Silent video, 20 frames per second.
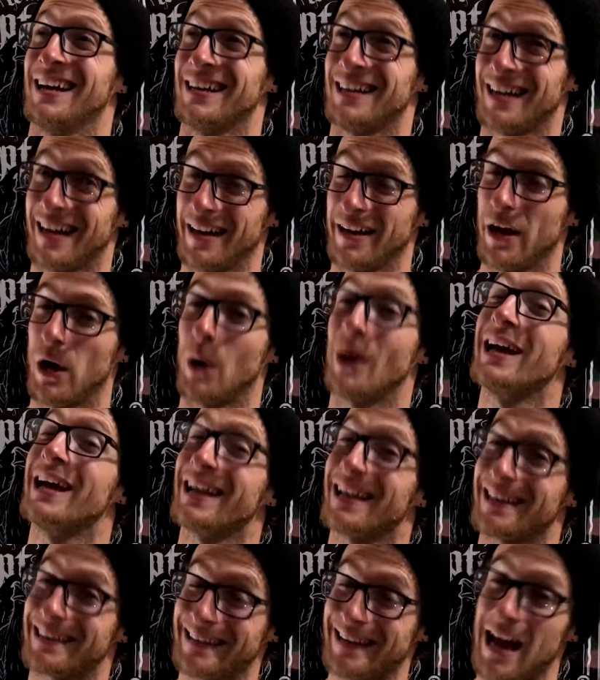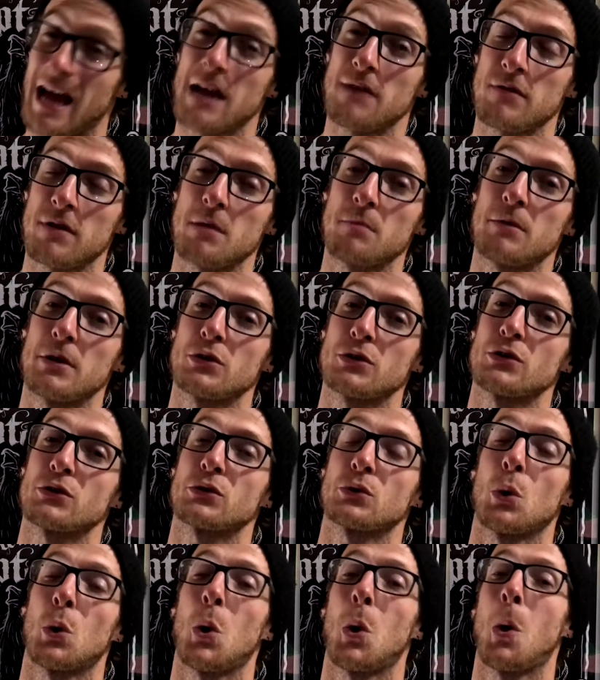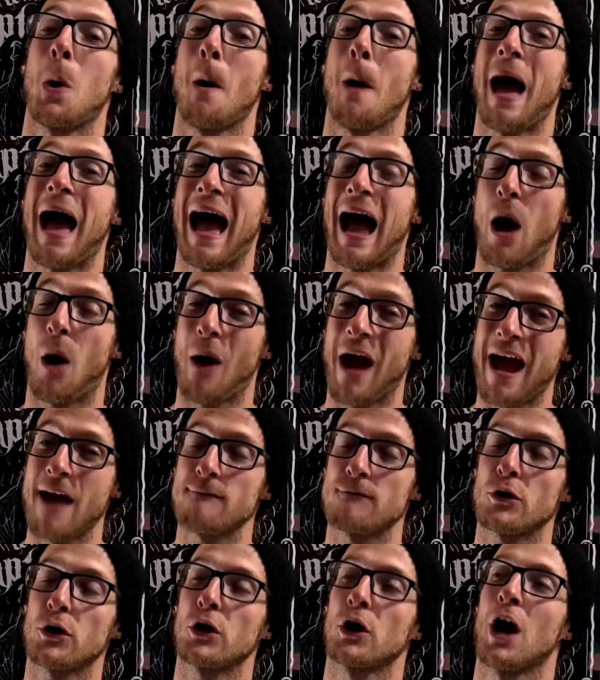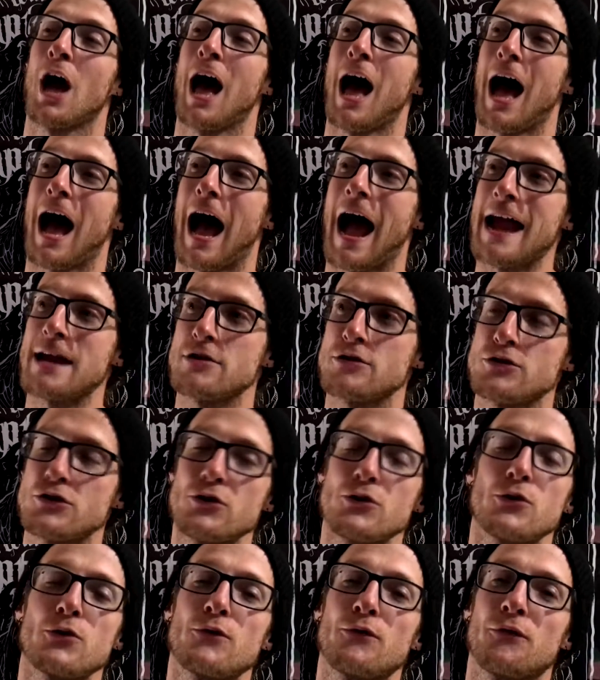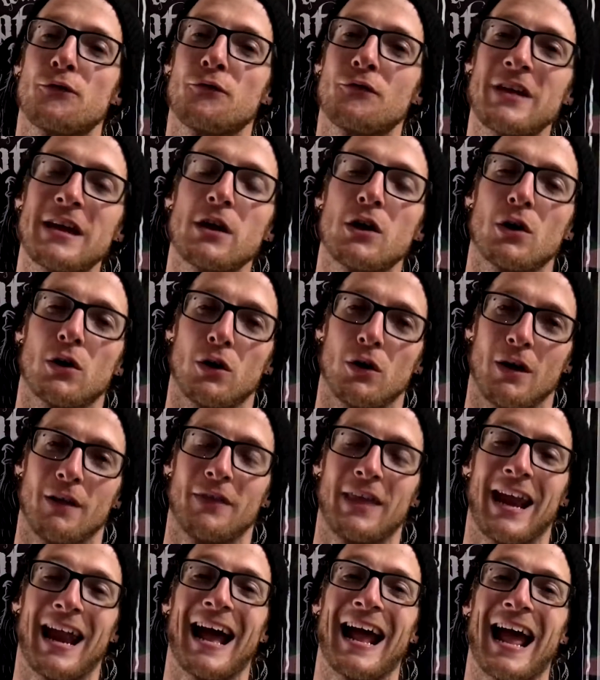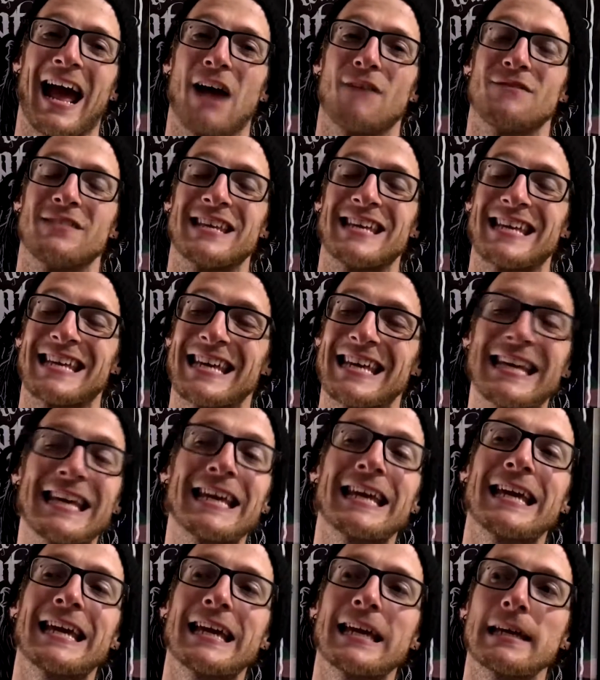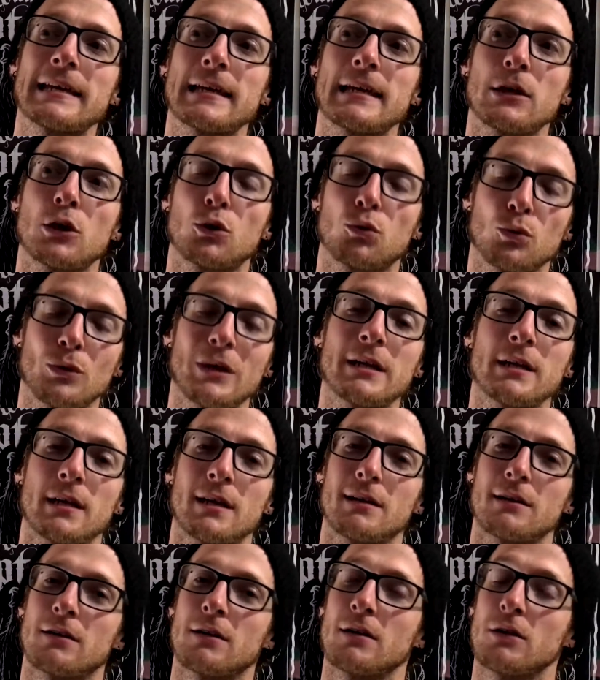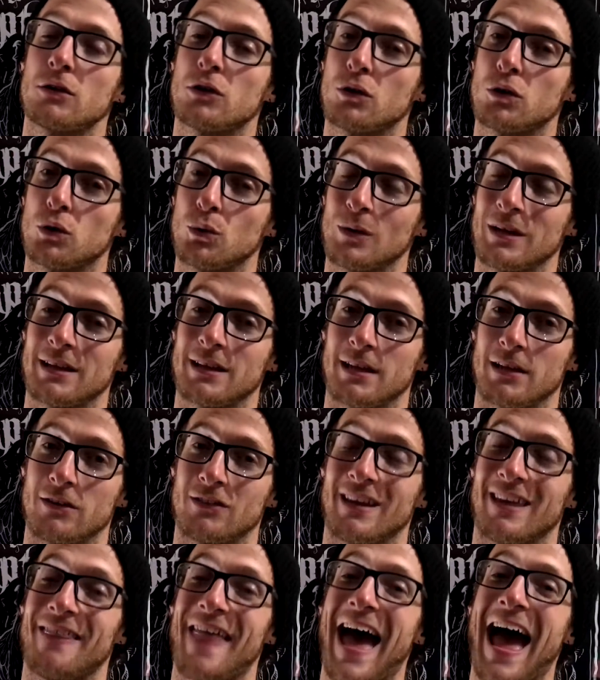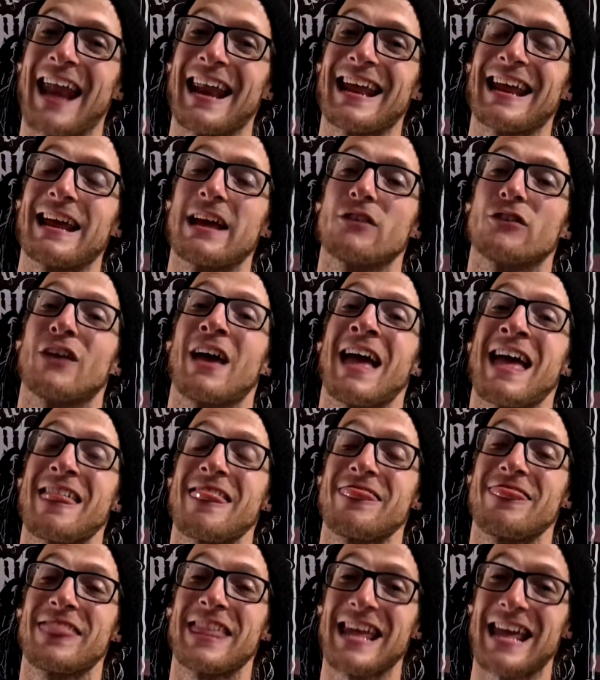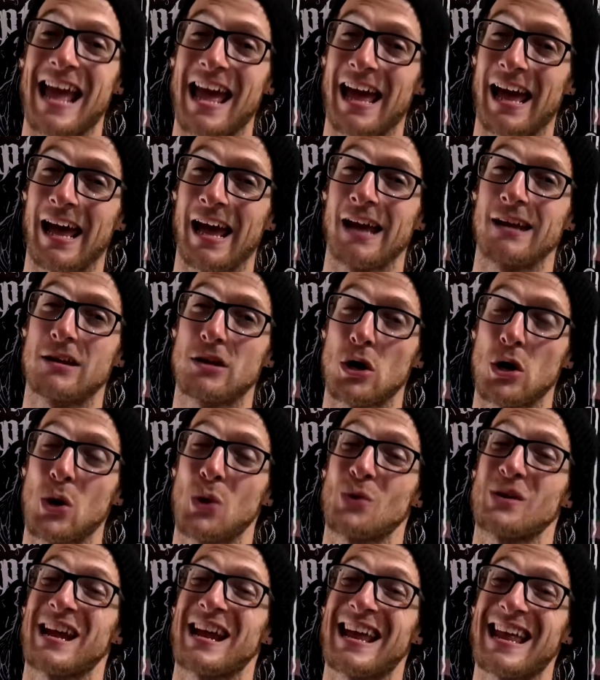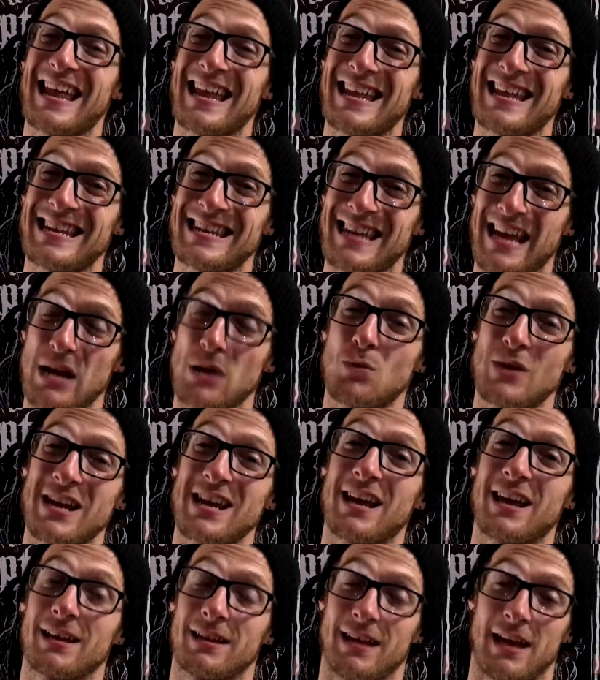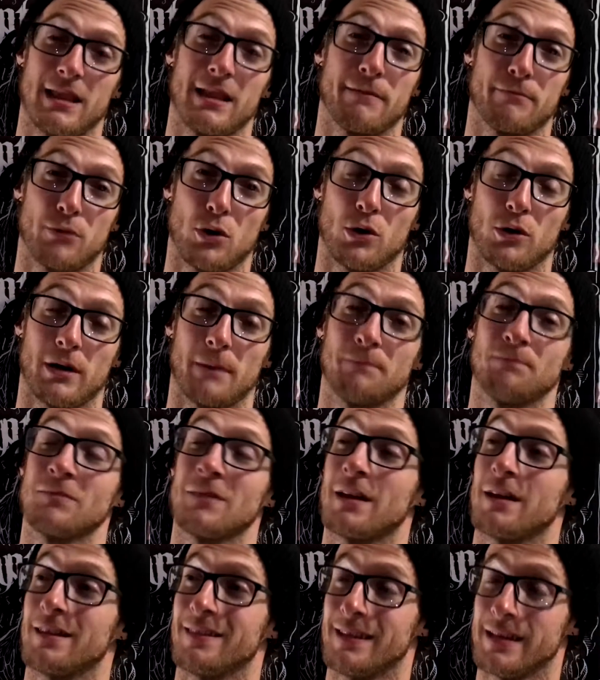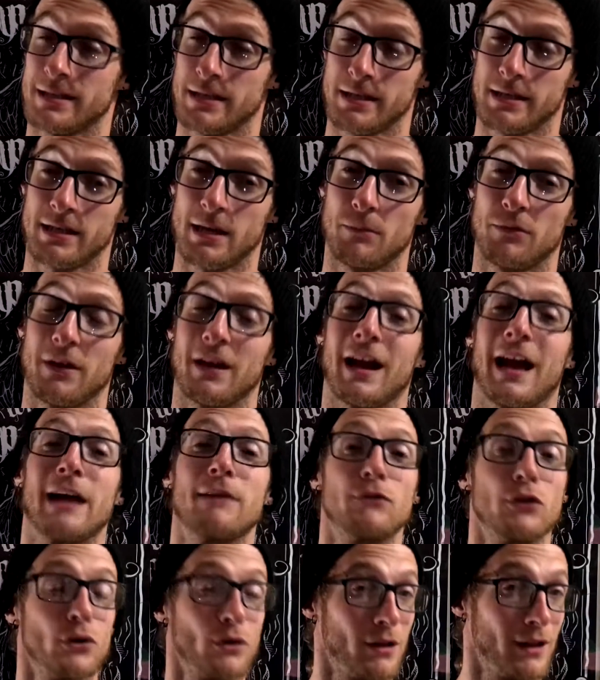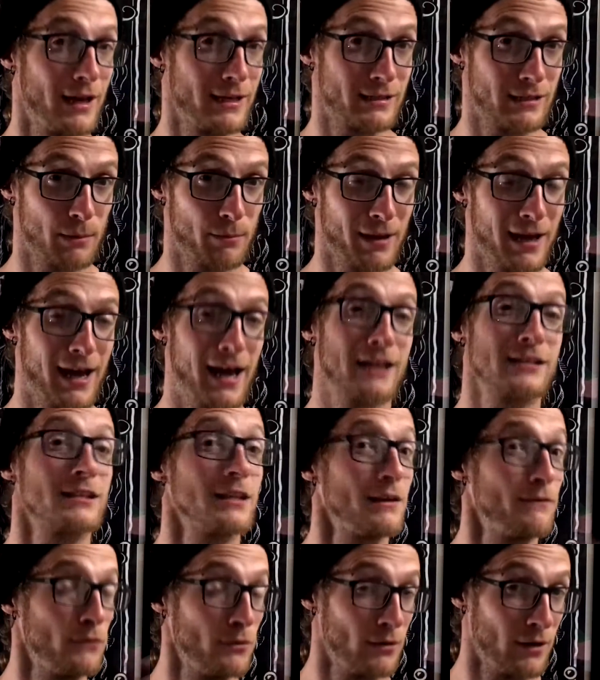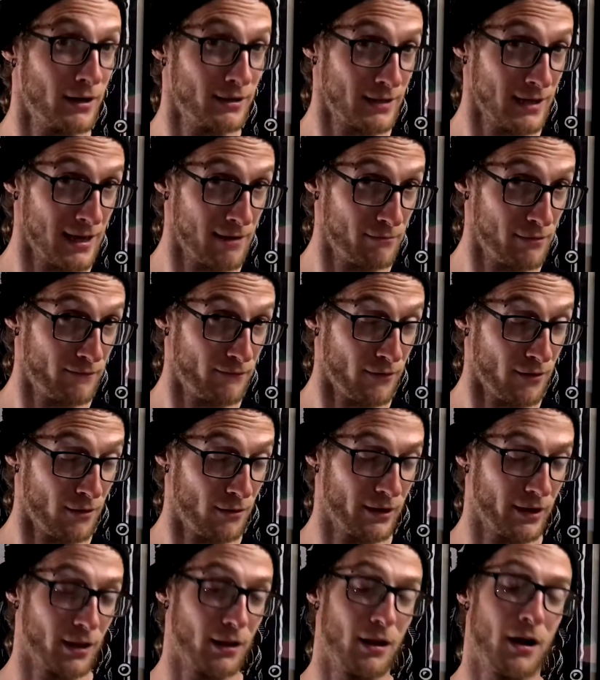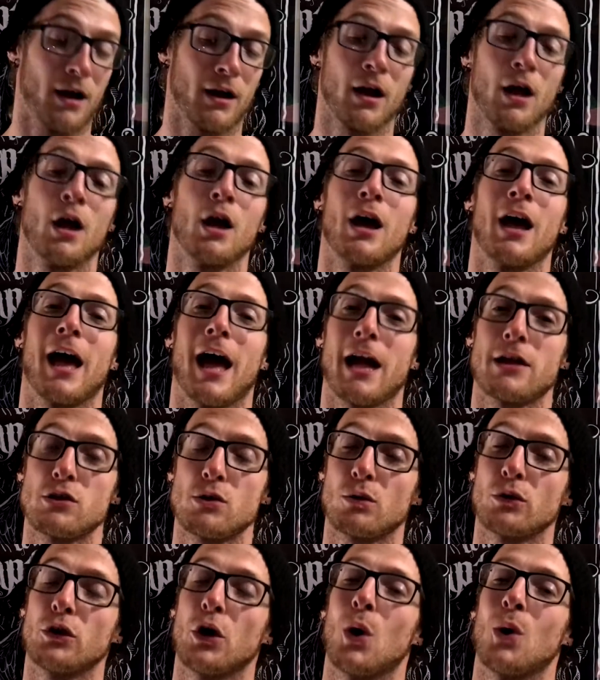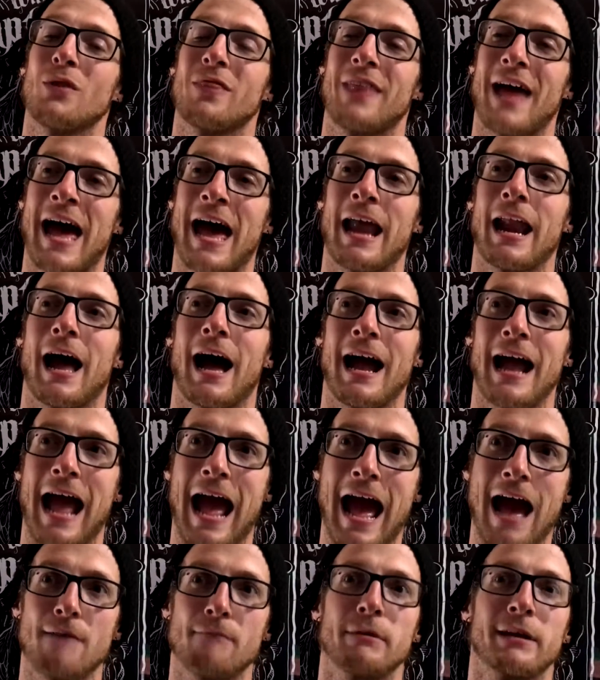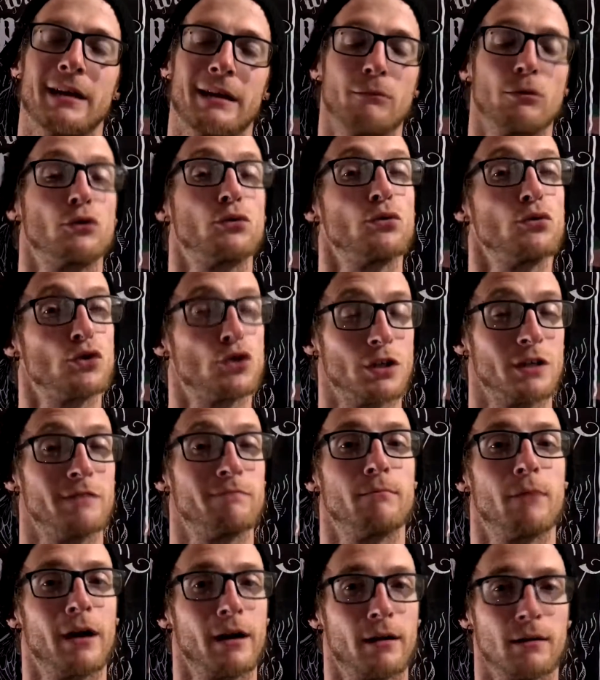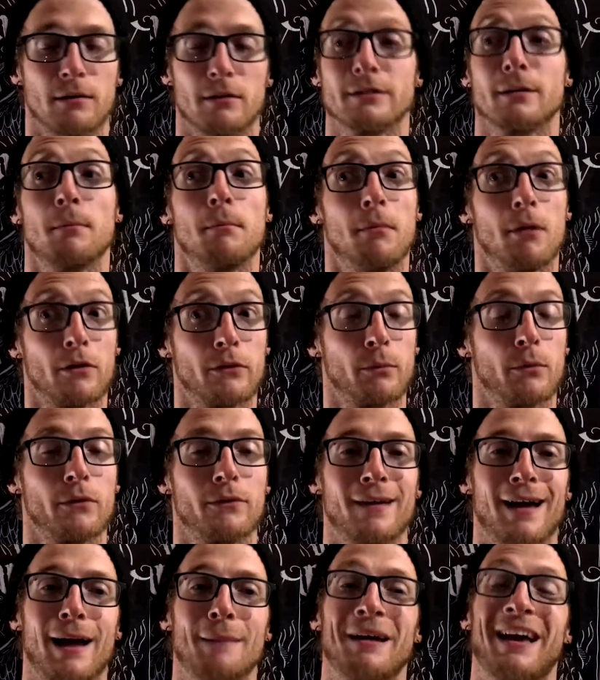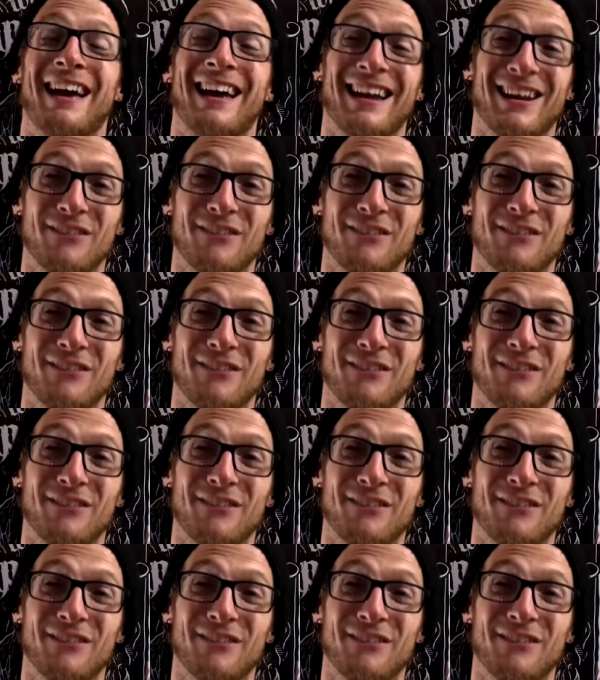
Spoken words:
I know, it's kind of an ambitious goal. However, I do feel that I have the key ingredient to doing this, and that is the EdCone 10-week deadlift program. This is something I've utilized in the past if you guys have been following along, and you'll know that I have been able to achieve my goals multiple times.